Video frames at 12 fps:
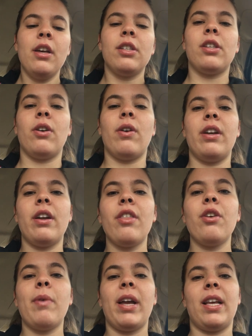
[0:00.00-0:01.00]
So
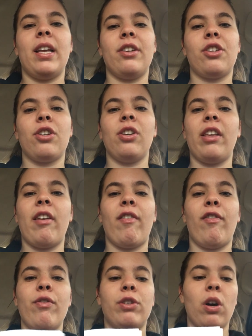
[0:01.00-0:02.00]
another way to interleave,
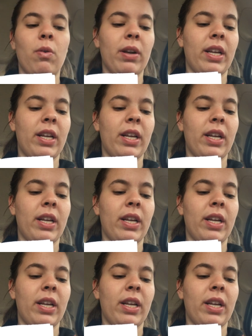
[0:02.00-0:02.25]
if you don't